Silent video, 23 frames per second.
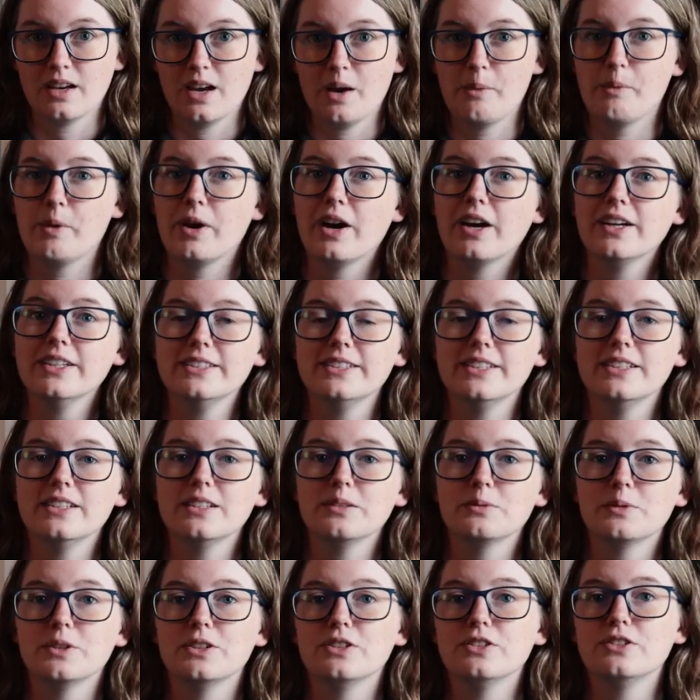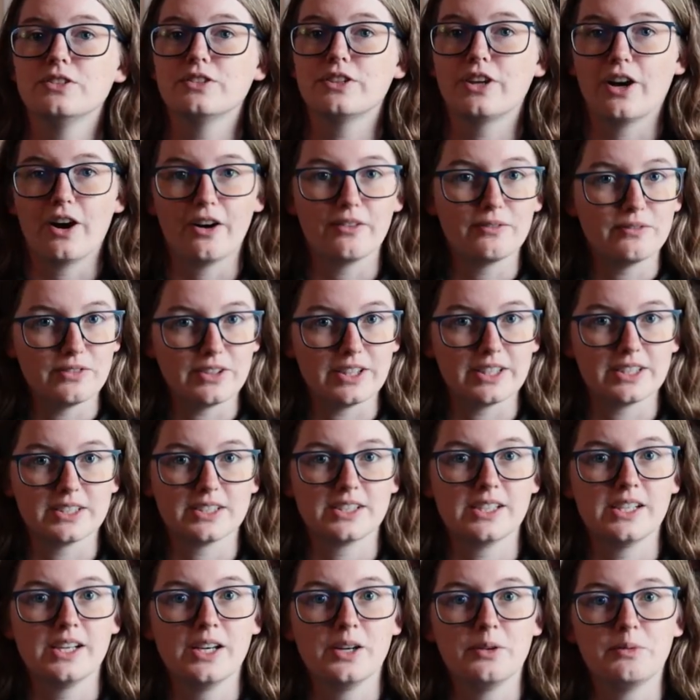And when I say the word
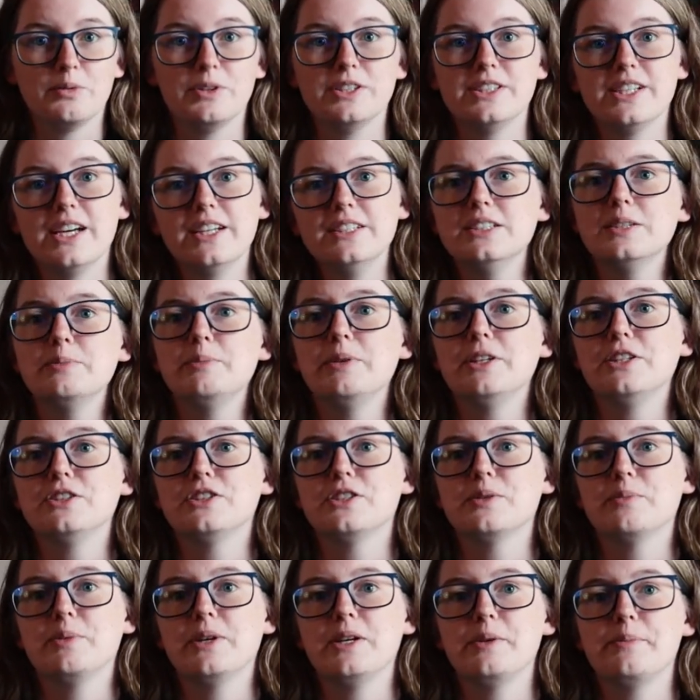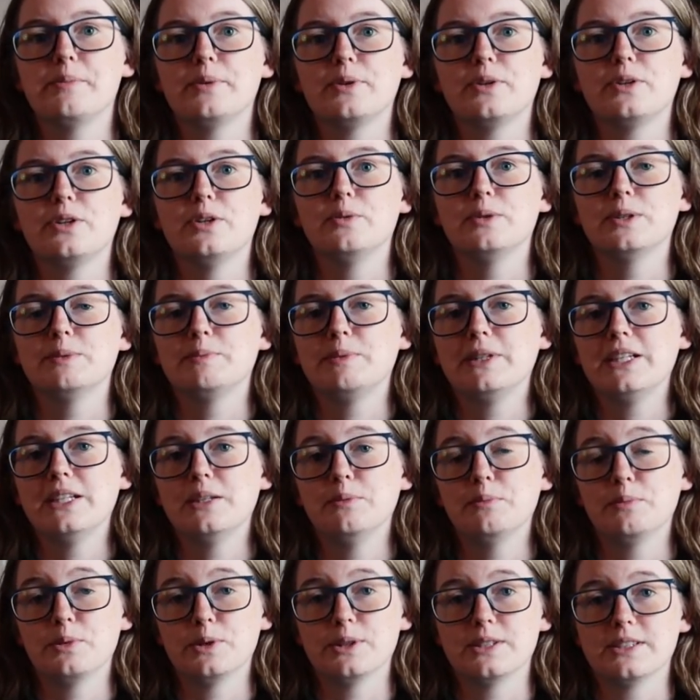convict, we tend to picture people who would be
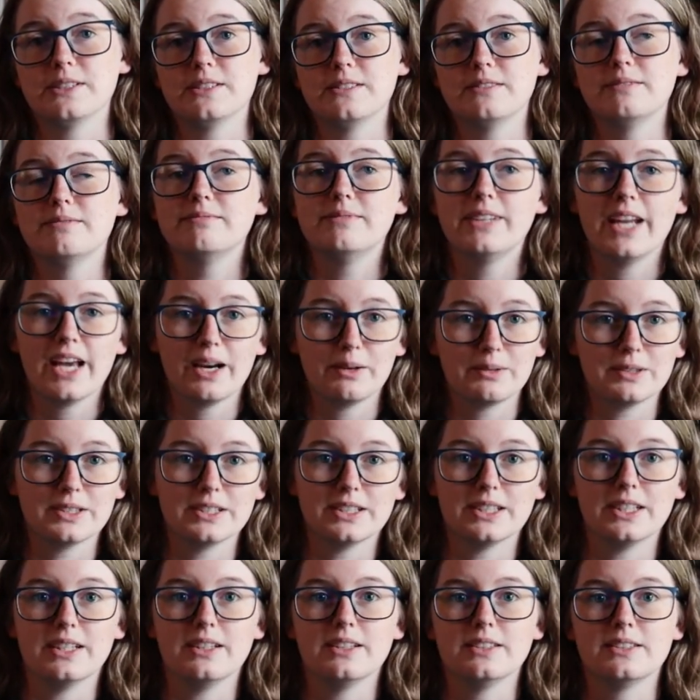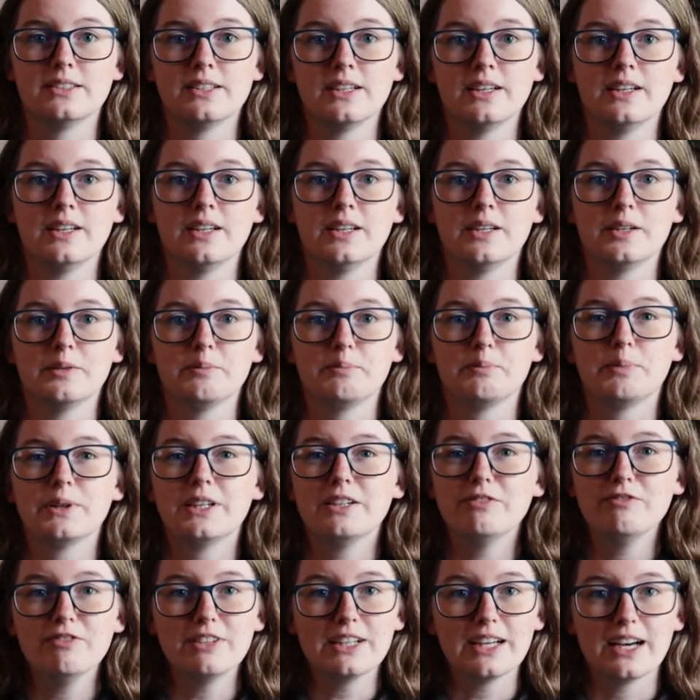in prison nowadays. But
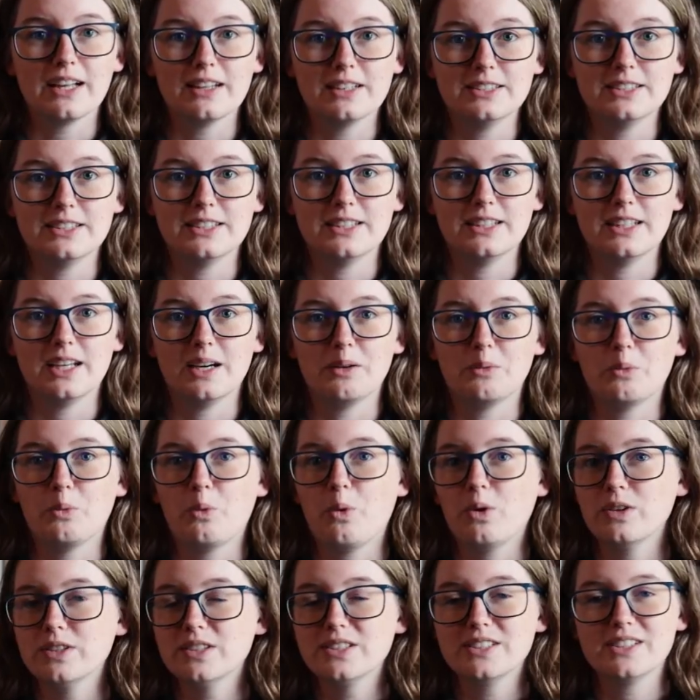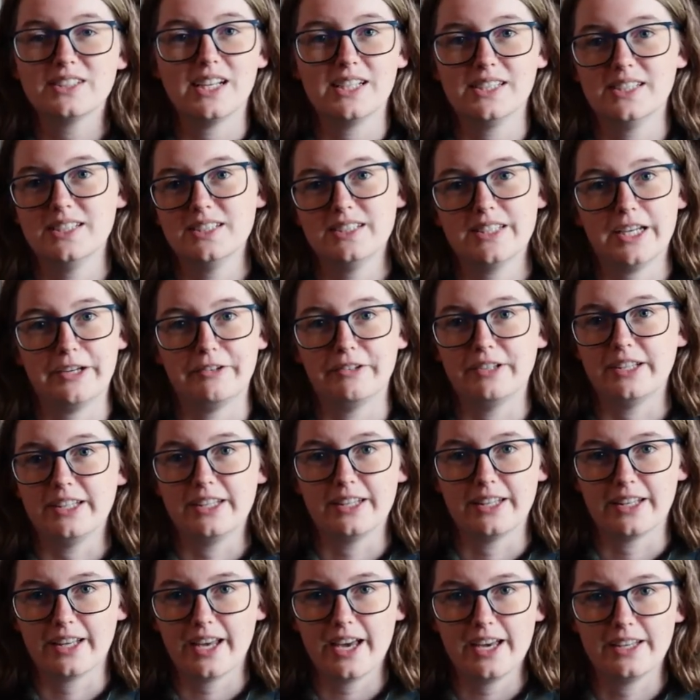in reality, that wasn't necessarily
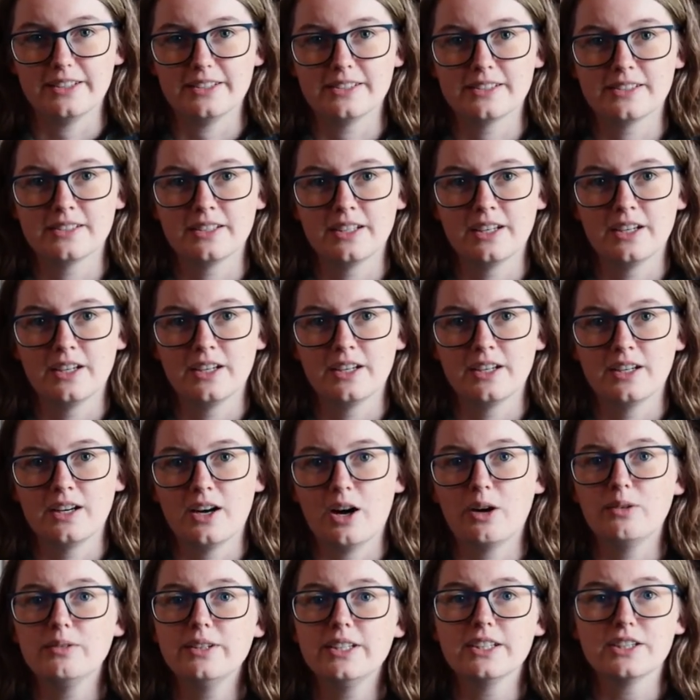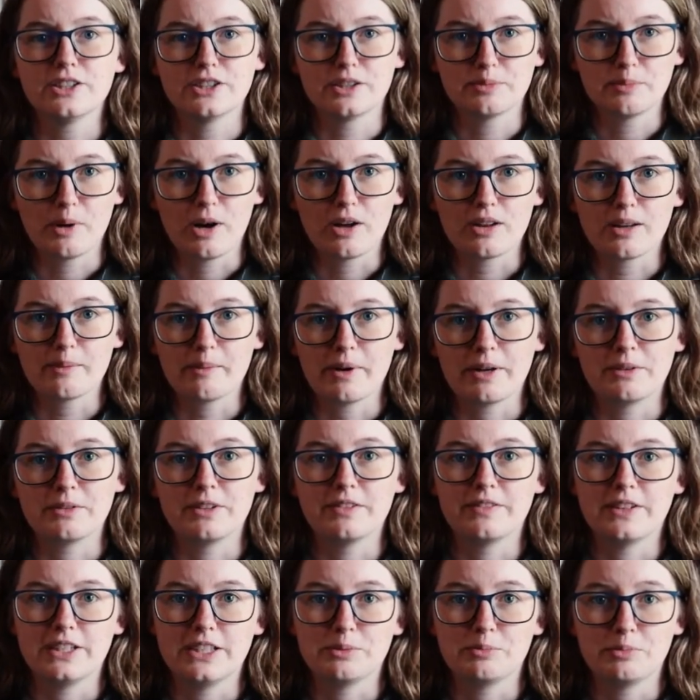the case. Only a small amount
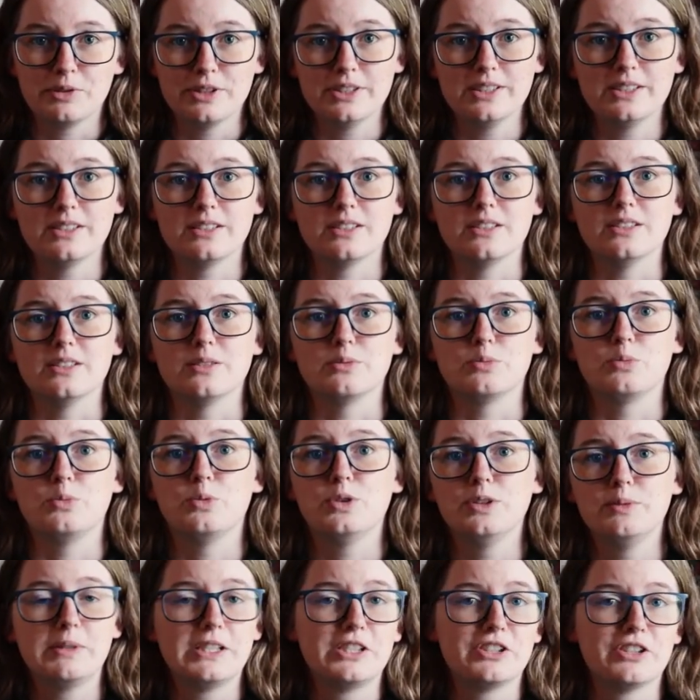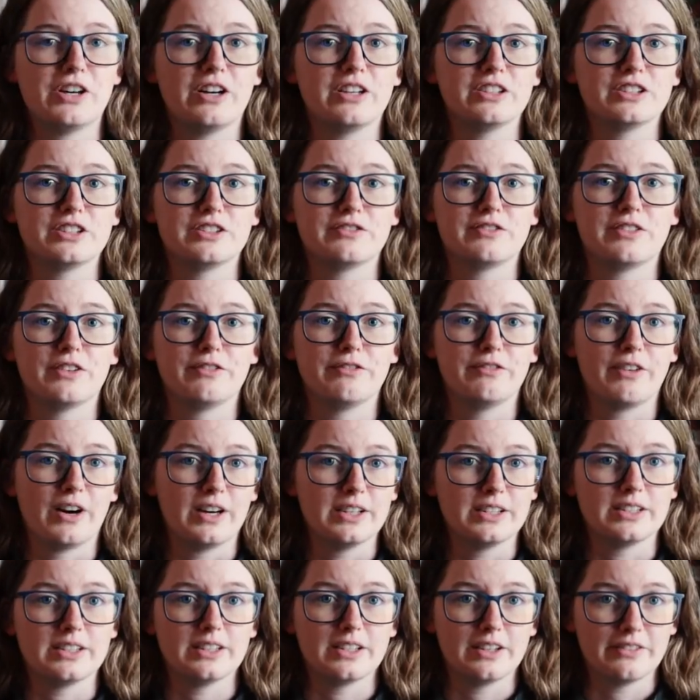of these prisoners would be charged for
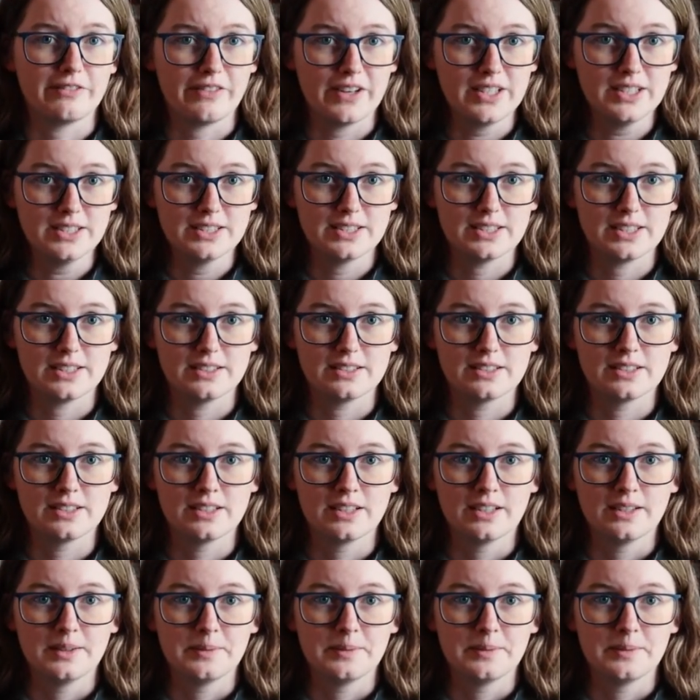violent offences.